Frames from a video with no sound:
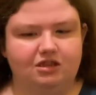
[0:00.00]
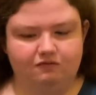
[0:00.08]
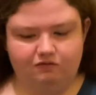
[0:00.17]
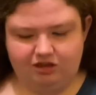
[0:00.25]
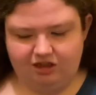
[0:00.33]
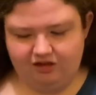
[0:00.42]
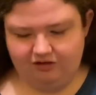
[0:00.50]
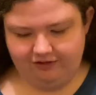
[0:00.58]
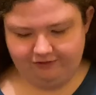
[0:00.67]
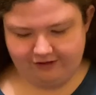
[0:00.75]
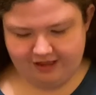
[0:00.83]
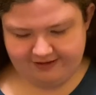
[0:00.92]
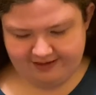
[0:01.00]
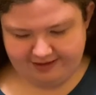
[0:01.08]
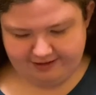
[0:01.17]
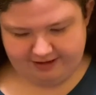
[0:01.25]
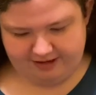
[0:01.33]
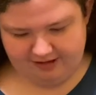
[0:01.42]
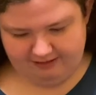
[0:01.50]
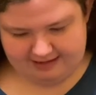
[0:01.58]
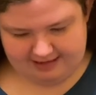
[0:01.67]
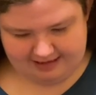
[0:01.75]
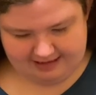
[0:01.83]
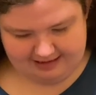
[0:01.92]
So the first thing I do is
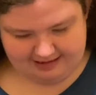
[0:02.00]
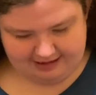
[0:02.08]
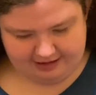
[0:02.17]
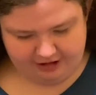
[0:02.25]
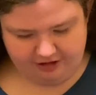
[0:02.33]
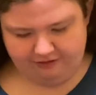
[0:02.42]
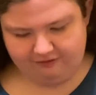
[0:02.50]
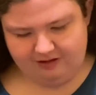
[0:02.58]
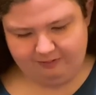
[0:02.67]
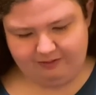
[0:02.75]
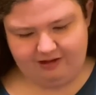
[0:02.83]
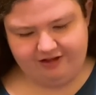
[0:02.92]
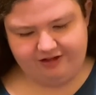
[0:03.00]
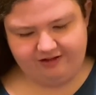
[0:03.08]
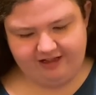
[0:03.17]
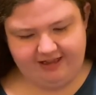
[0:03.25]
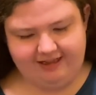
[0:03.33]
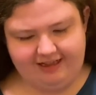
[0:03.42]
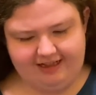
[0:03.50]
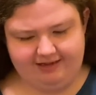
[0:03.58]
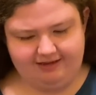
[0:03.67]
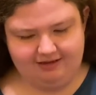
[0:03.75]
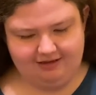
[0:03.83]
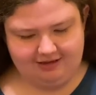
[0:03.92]
that I know from a previous reading that
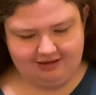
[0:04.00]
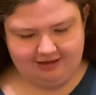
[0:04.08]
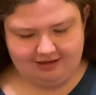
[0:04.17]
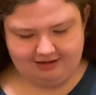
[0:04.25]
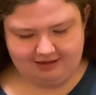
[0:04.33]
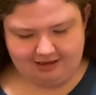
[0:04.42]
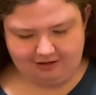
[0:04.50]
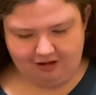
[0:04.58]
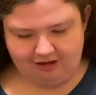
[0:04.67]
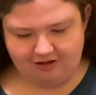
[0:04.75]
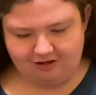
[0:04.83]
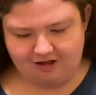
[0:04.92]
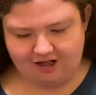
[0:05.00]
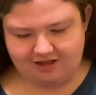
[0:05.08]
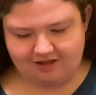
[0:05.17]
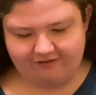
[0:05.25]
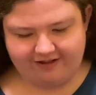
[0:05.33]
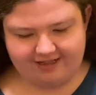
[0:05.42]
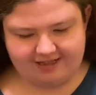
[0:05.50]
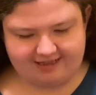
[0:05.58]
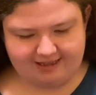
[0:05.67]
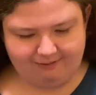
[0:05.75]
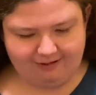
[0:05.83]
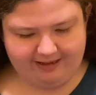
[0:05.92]
not all the cards are facing the
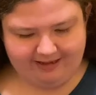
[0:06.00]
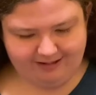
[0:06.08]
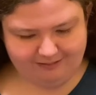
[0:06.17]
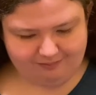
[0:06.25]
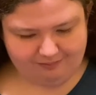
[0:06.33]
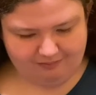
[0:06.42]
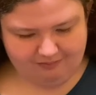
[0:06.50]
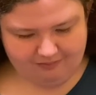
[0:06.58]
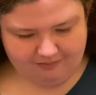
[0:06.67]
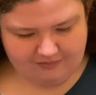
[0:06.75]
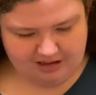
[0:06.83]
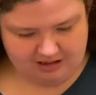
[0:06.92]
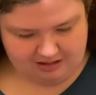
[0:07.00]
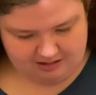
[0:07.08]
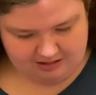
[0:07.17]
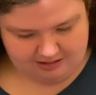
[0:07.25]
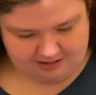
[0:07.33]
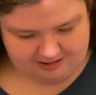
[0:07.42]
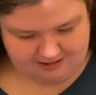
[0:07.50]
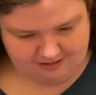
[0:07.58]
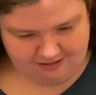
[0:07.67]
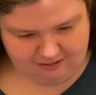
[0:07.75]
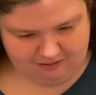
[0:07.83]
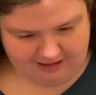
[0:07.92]
same way.
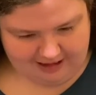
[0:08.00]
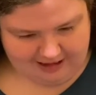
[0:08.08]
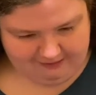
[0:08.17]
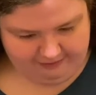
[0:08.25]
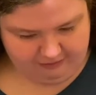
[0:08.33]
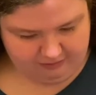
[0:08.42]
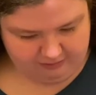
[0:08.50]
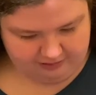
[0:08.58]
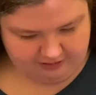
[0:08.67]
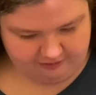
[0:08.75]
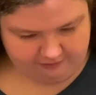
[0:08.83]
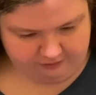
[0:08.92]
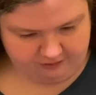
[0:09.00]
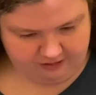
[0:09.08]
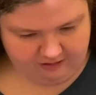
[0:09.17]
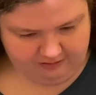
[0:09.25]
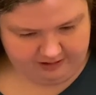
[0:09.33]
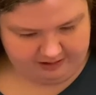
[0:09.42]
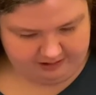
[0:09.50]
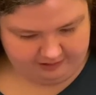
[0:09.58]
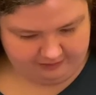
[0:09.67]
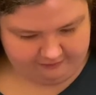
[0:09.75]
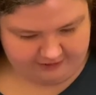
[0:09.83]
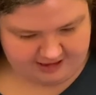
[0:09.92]
So I will go through and
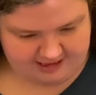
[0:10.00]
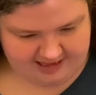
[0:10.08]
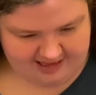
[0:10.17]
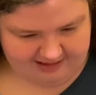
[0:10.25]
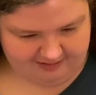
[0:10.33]
fix that.